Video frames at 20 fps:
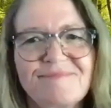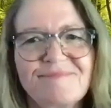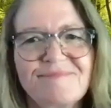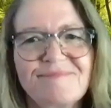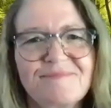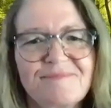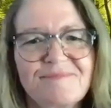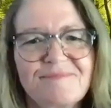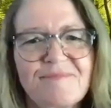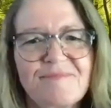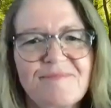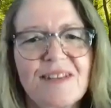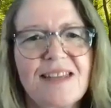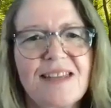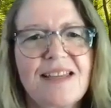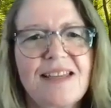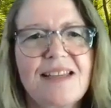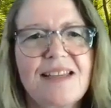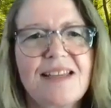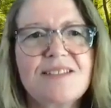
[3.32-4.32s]
So,
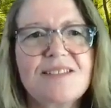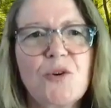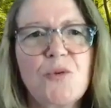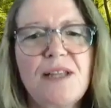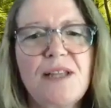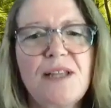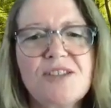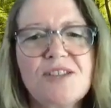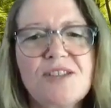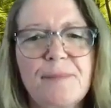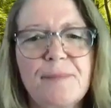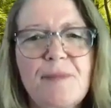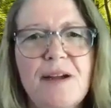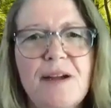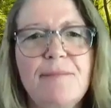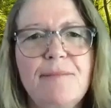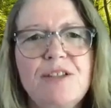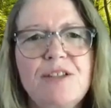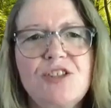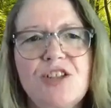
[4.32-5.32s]
ladies and gentlemen, my
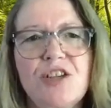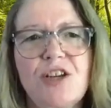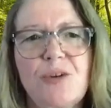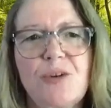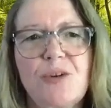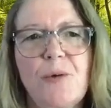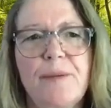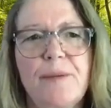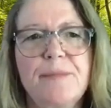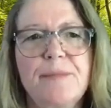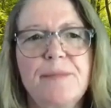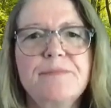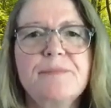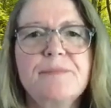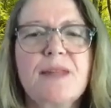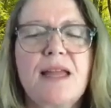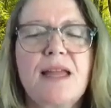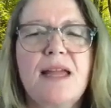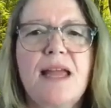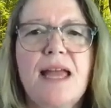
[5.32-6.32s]
name is Sharon Whiteman,
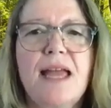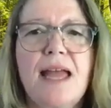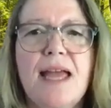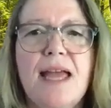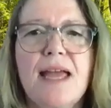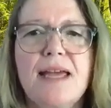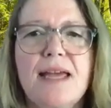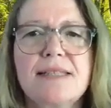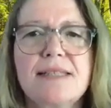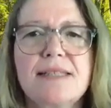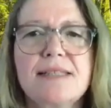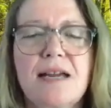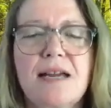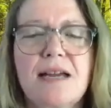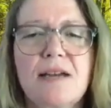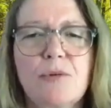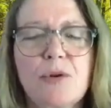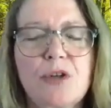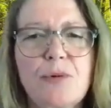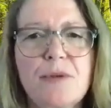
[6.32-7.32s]
and I
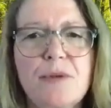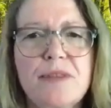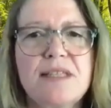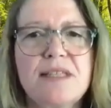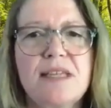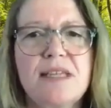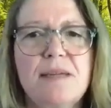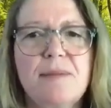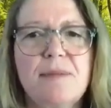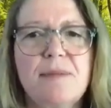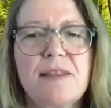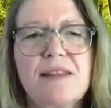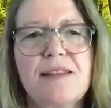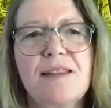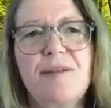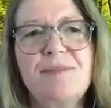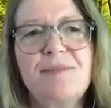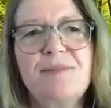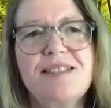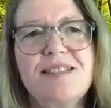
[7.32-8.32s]
work with the team at the
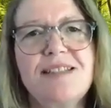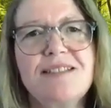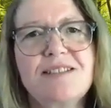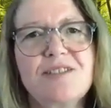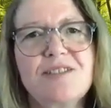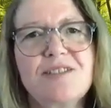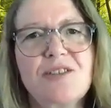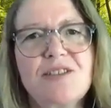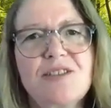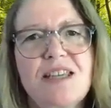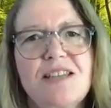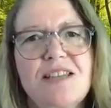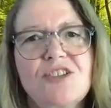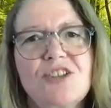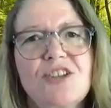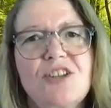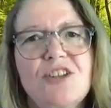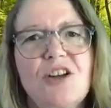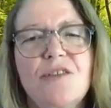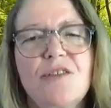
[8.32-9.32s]
Lyme Disease
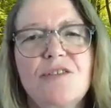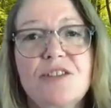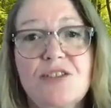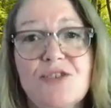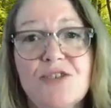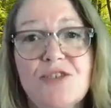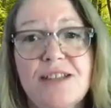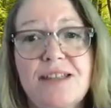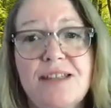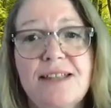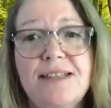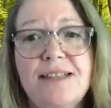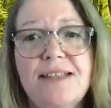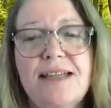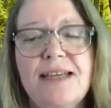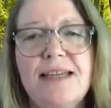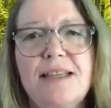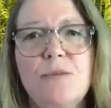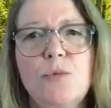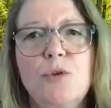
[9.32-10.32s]
Association of Australia,
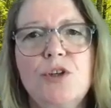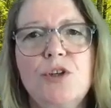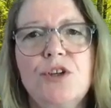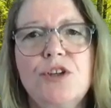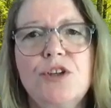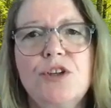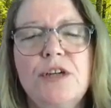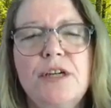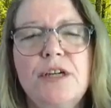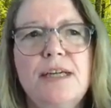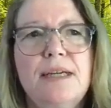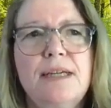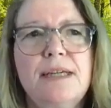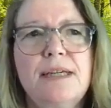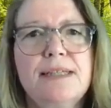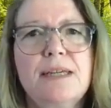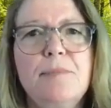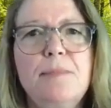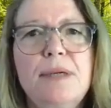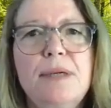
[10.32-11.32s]
and we're
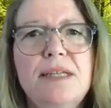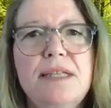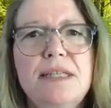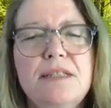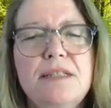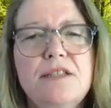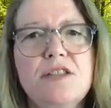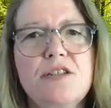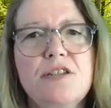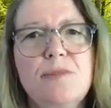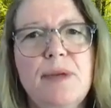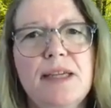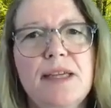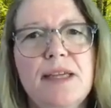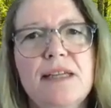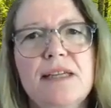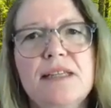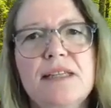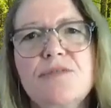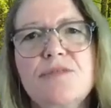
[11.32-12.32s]
committed to
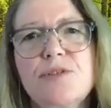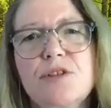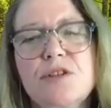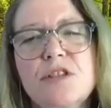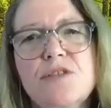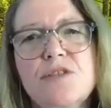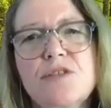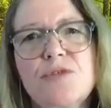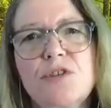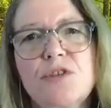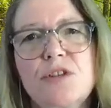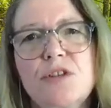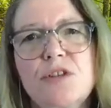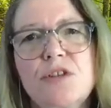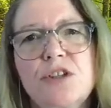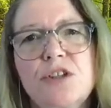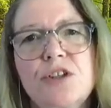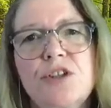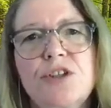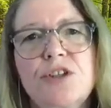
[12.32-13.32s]
making a difference
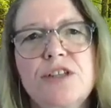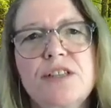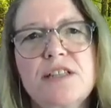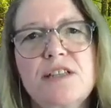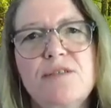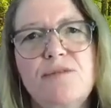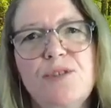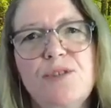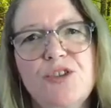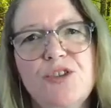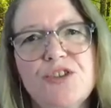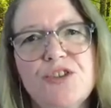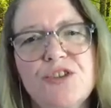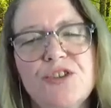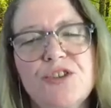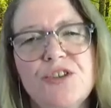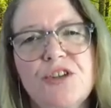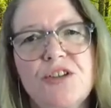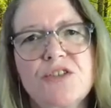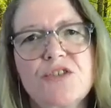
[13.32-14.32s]
for current and
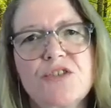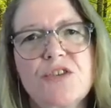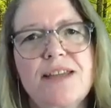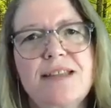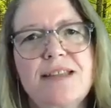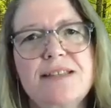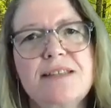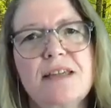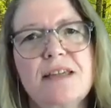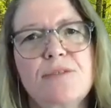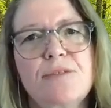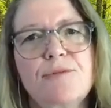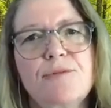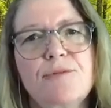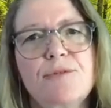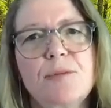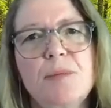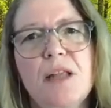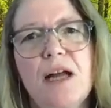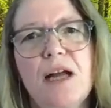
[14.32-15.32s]
future Australians sick
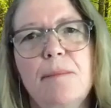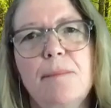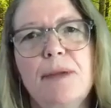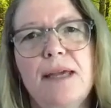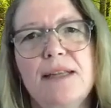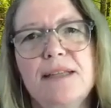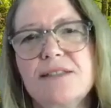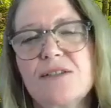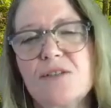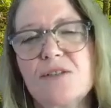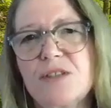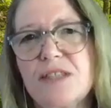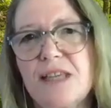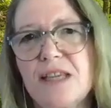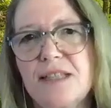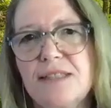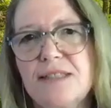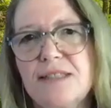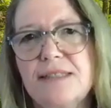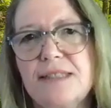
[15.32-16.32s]
from Lyme and
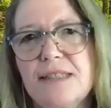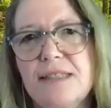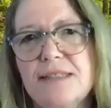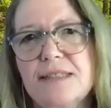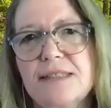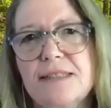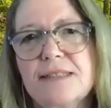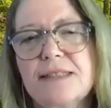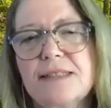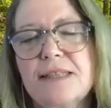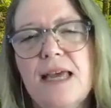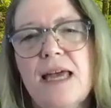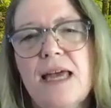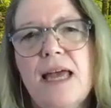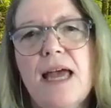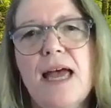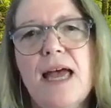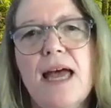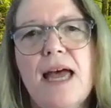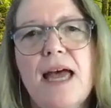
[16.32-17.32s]
associated diseases.
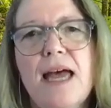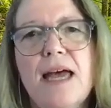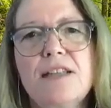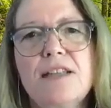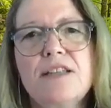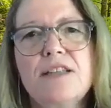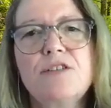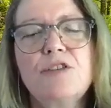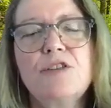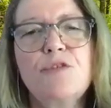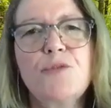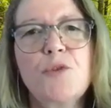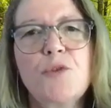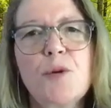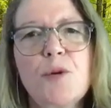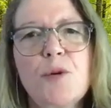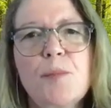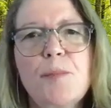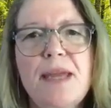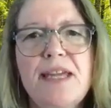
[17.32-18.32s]
And
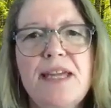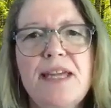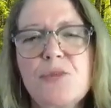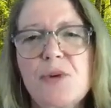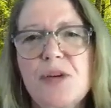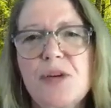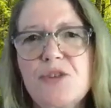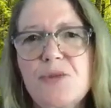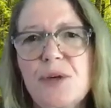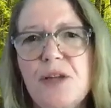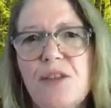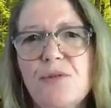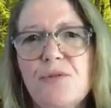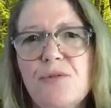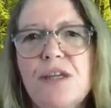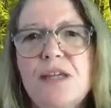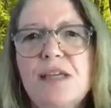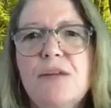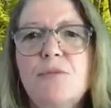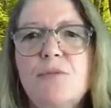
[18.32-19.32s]
for May
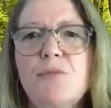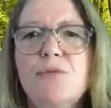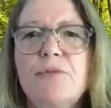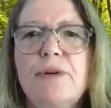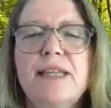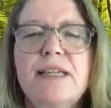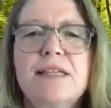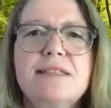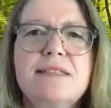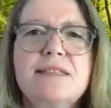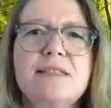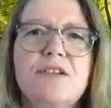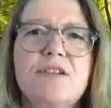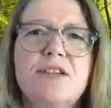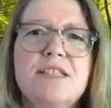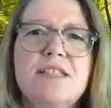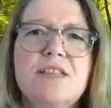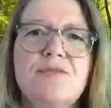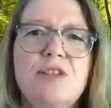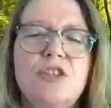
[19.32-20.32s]
2023, we're running a
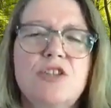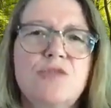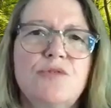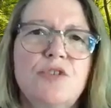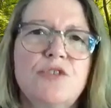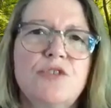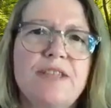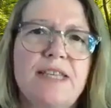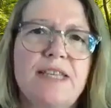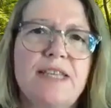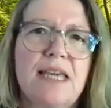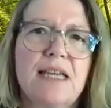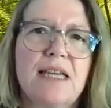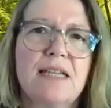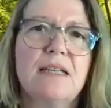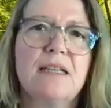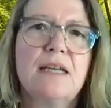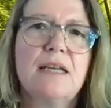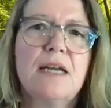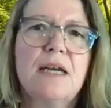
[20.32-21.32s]
series of interviews
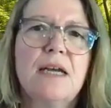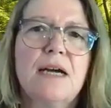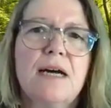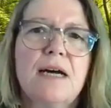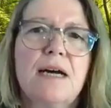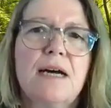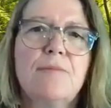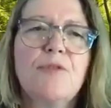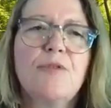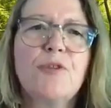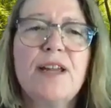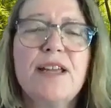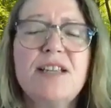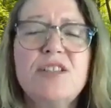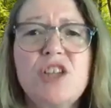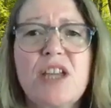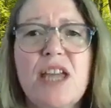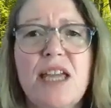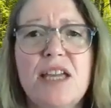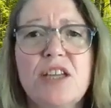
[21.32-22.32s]
again for
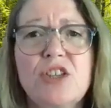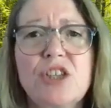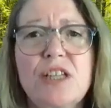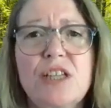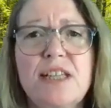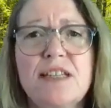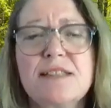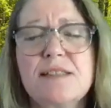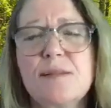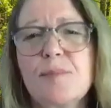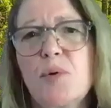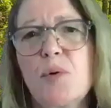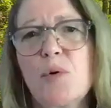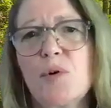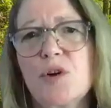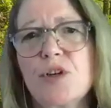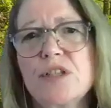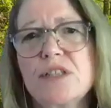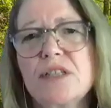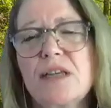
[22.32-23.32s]
education and
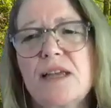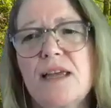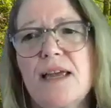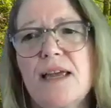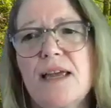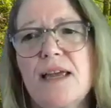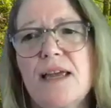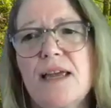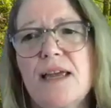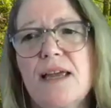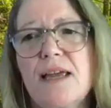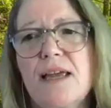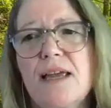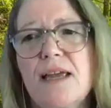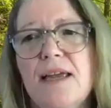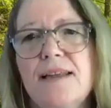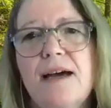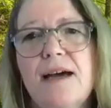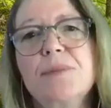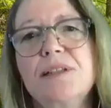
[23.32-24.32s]
support and
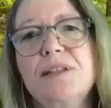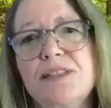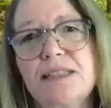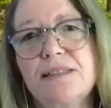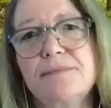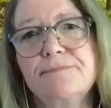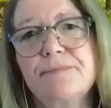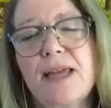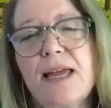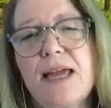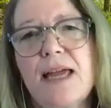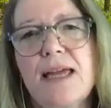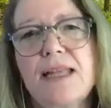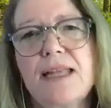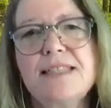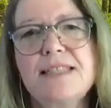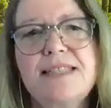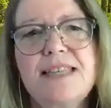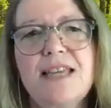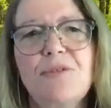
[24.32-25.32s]
uplifting. And
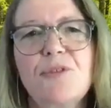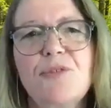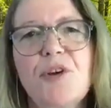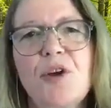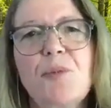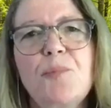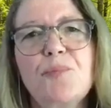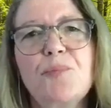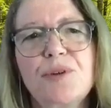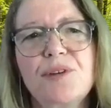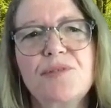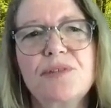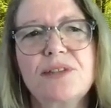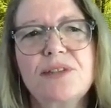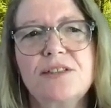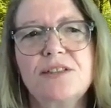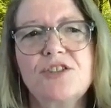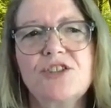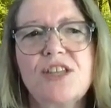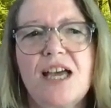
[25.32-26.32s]
today we're very
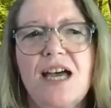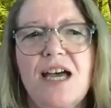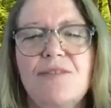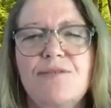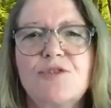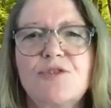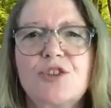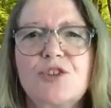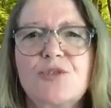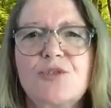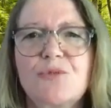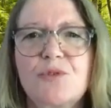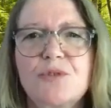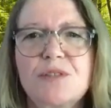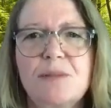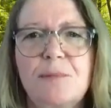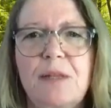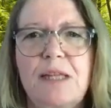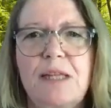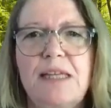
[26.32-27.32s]
privileged to have Dr.
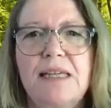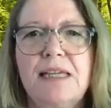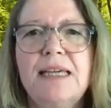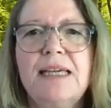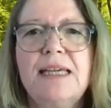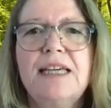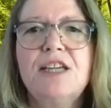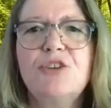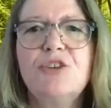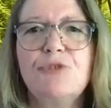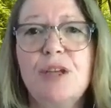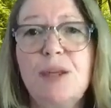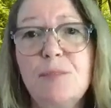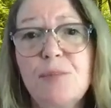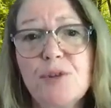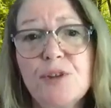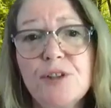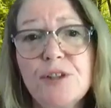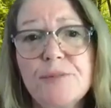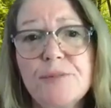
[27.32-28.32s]
Rosalie
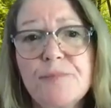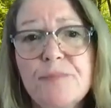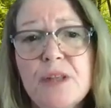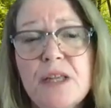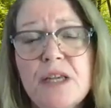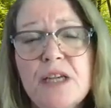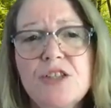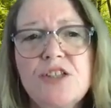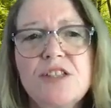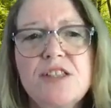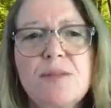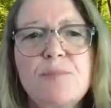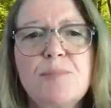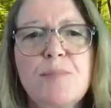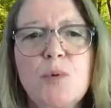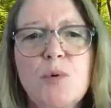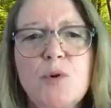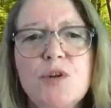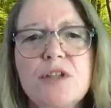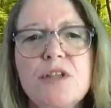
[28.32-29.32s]
Greenberg. She's a
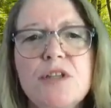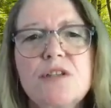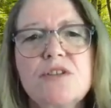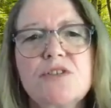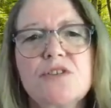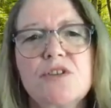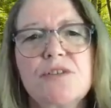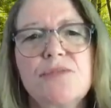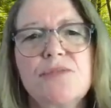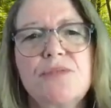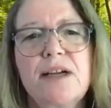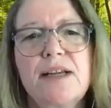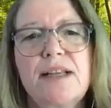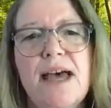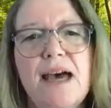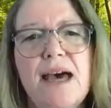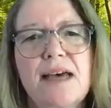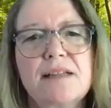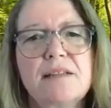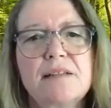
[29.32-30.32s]
board-certified
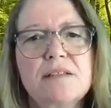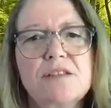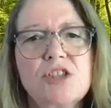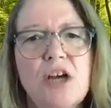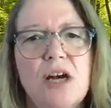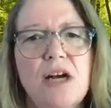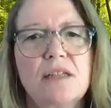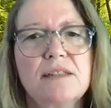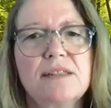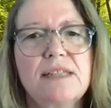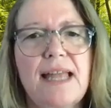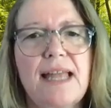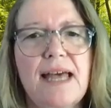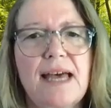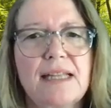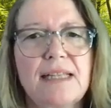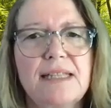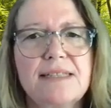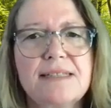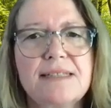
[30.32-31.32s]
adult, child, and
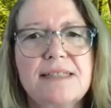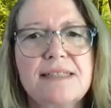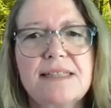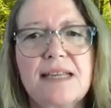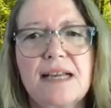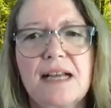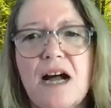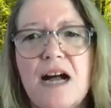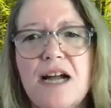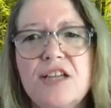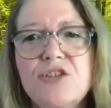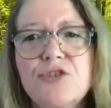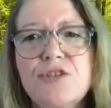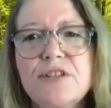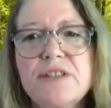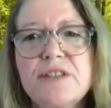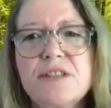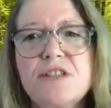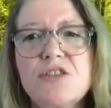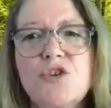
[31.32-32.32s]
adolescent
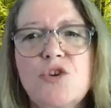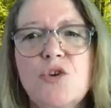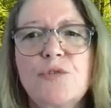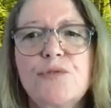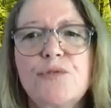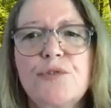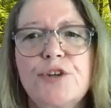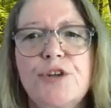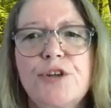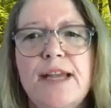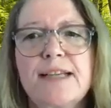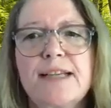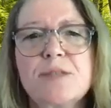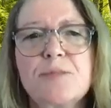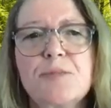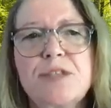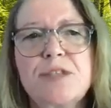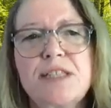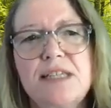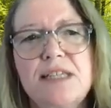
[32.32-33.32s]
psychiatrist known for her
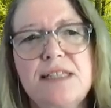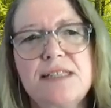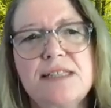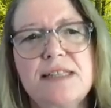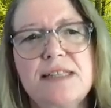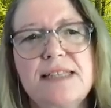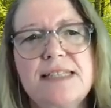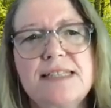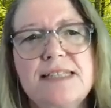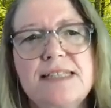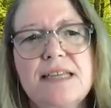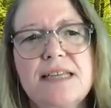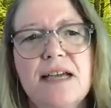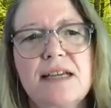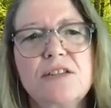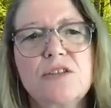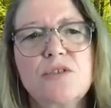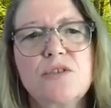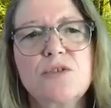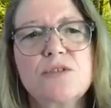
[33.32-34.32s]
expertise in the
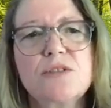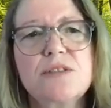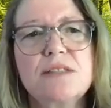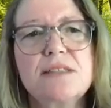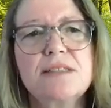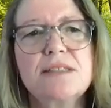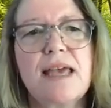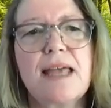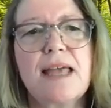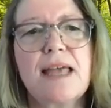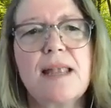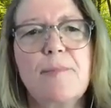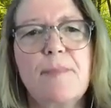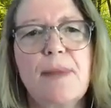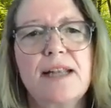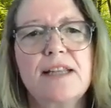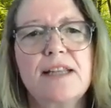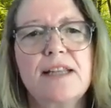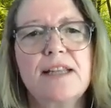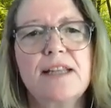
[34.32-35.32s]
diagnosis and
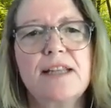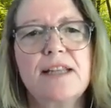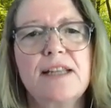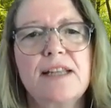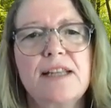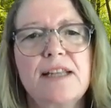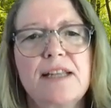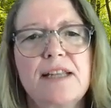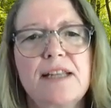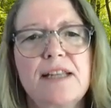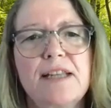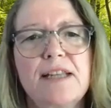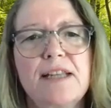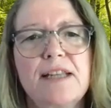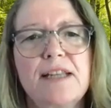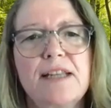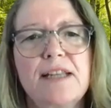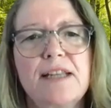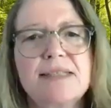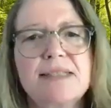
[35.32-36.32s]
management of
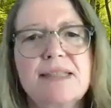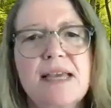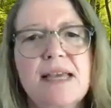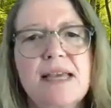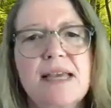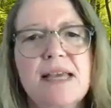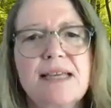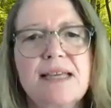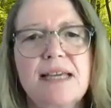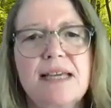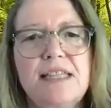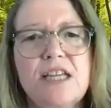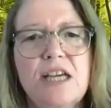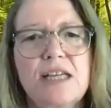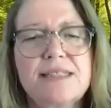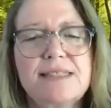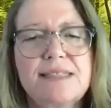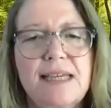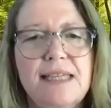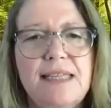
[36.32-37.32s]
complex
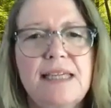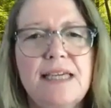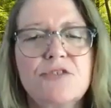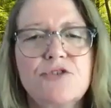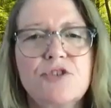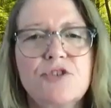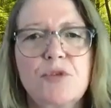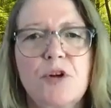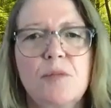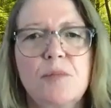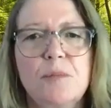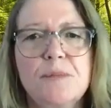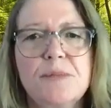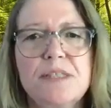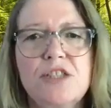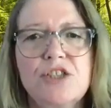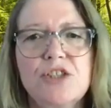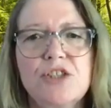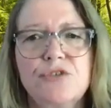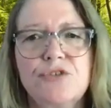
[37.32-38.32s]
psychiatric problems
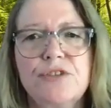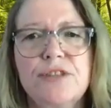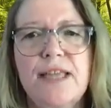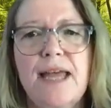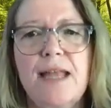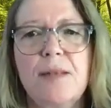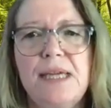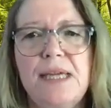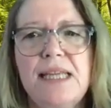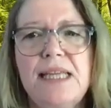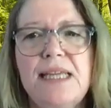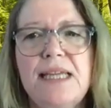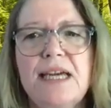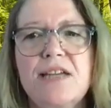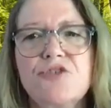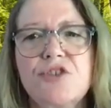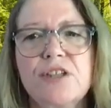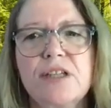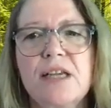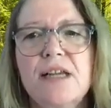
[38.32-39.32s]
in children and
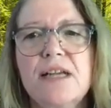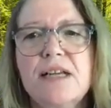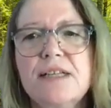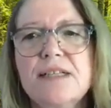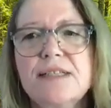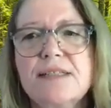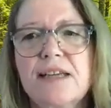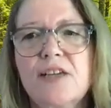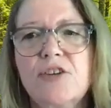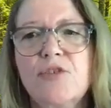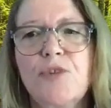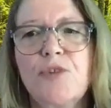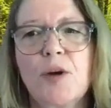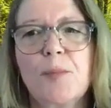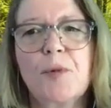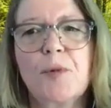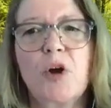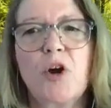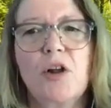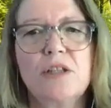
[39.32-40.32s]
pediatric
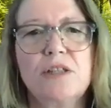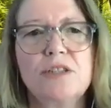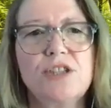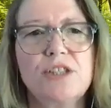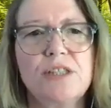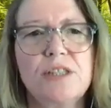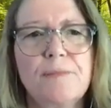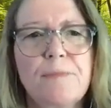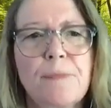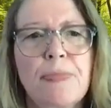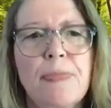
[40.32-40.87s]
psychopharmacology.